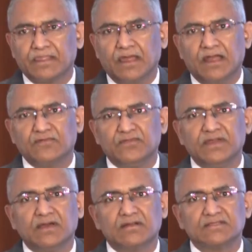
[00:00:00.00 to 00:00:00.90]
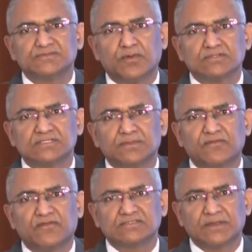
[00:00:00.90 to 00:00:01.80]
and we are responsible
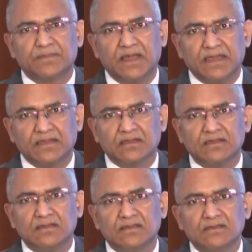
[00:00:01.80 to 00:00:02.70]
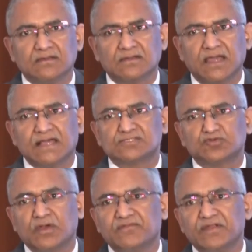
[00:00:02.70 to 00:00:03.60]
for supplying gas
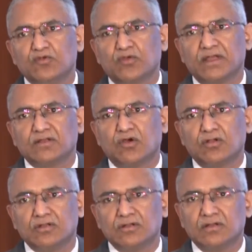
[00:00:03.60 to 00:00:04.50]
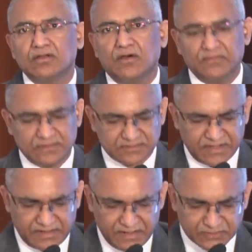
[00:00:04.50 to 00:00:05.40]
to every nook and corner of this
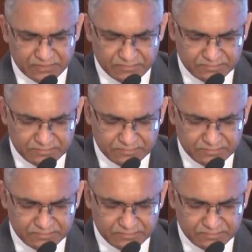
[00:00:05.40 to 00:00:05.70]
great nation.